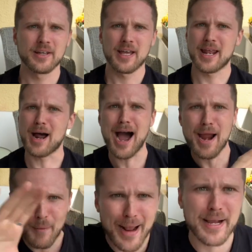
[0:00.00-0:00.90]
And
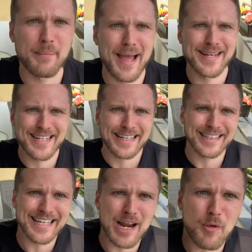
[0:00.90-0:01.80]
I recommend to
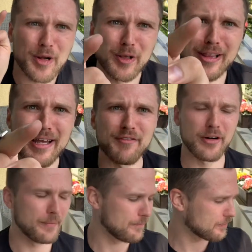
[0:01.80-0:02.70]
clean out your
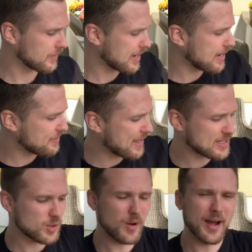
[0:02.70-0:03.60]
liver, okay? And
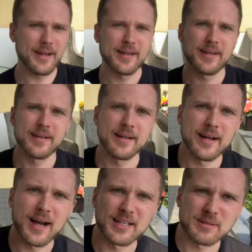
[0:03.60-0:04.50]
that's why
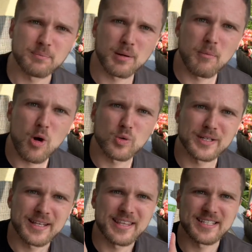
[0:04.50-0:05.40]
I
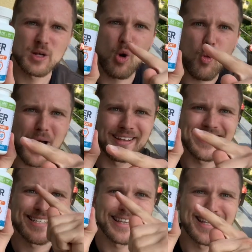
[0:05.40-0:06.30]
promote this
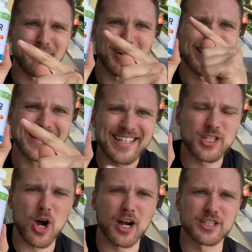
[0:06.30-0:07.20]
Owelli's liver
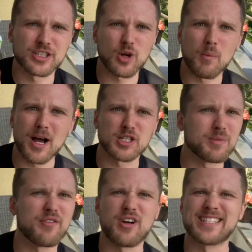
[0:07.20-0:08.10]
detox so much,
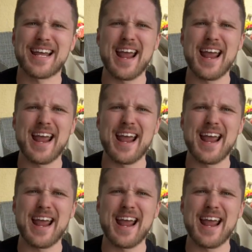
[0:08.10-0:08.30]
my friends.